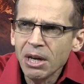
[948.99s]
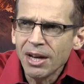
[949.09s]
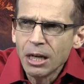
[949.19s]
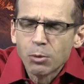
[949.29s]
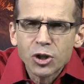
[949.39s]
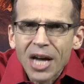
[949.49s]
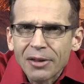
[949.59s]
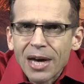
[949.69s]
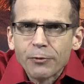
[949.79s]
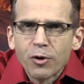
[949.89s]
And it was like
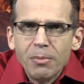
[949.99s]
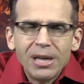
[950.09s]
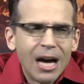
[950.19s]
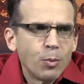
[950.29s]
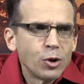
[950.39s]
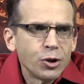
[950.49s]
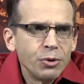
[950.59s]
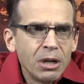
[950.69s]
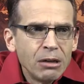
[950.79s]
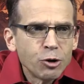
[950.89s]
that for me. I wasn't
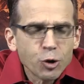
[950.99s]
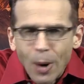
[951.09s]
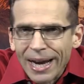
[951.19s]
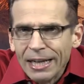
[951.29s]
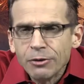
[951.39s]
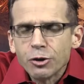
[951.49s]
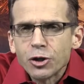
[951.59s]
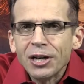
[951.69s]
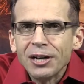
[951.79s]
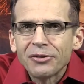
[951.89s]
straining to
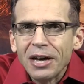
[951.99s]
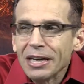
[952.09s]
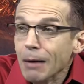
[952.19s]
see anything.